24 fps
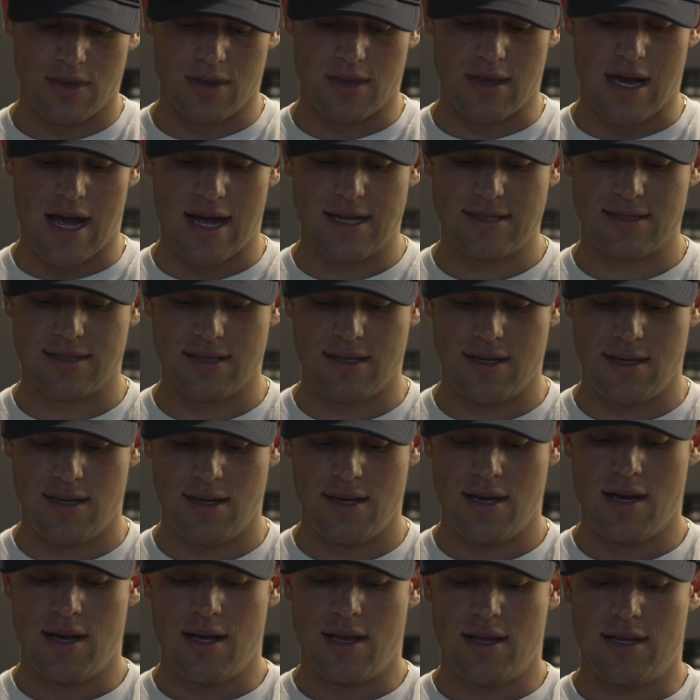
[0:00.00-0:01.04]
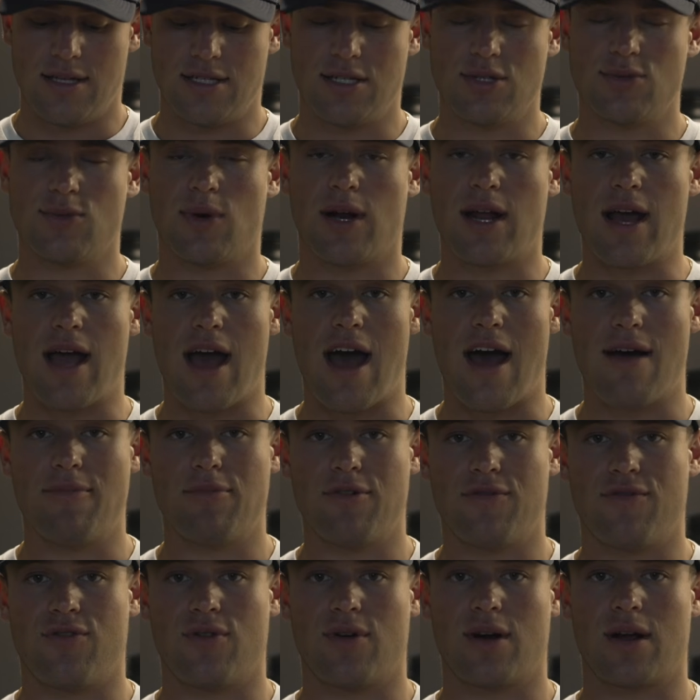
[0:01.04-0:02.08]
Lastly, this is what I have
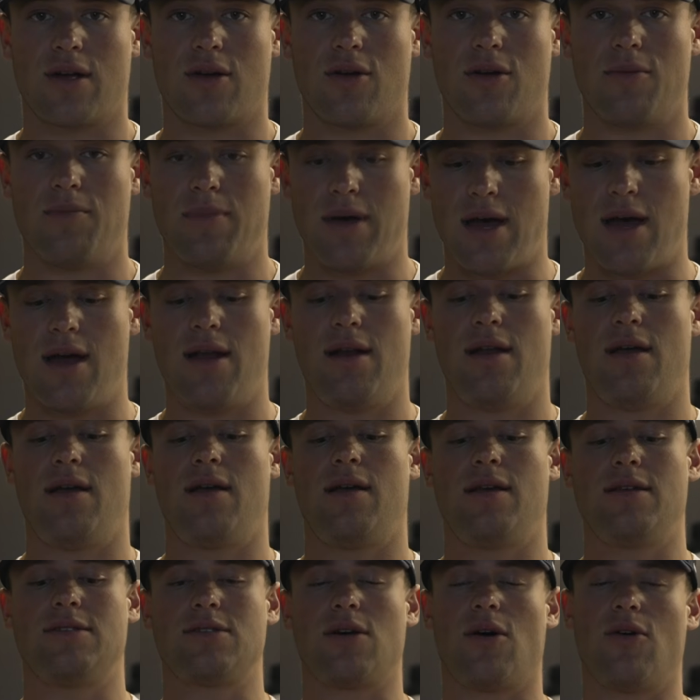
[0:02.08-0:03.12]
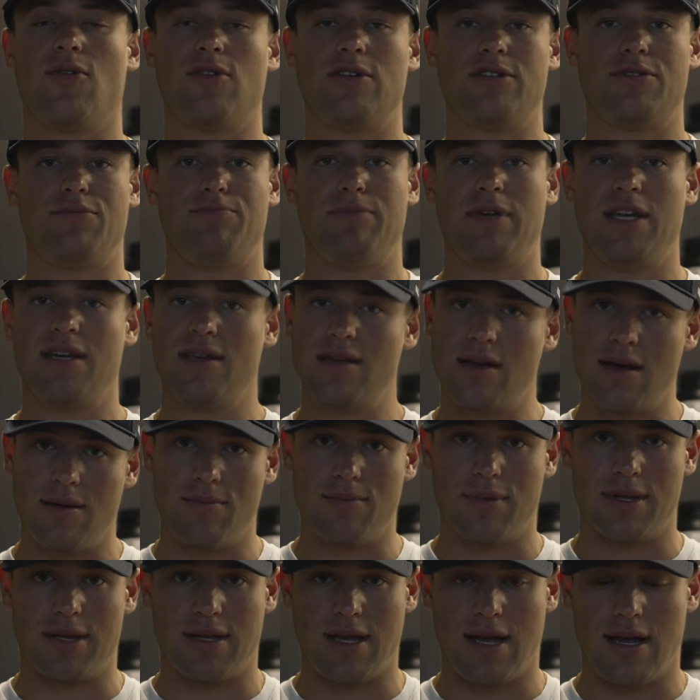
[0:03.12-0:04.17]
before I go to bed. It's always meat
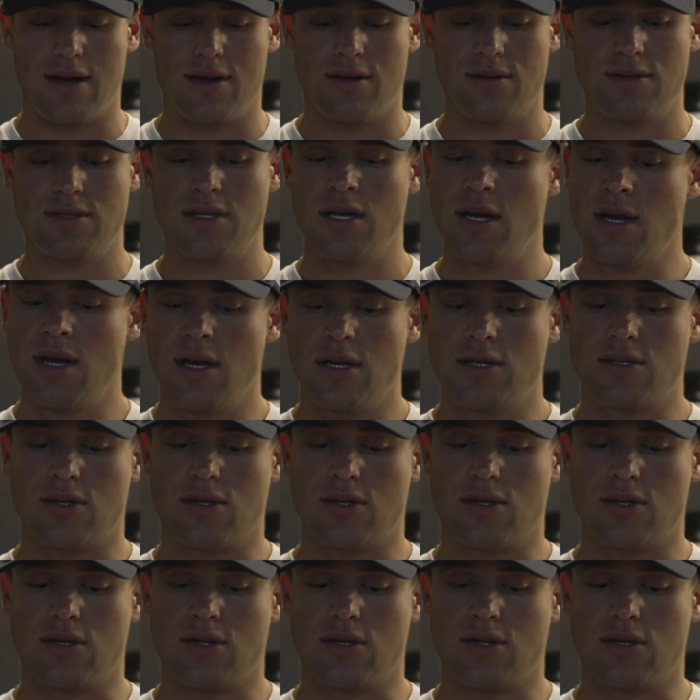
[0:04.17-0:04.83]
and potatoes.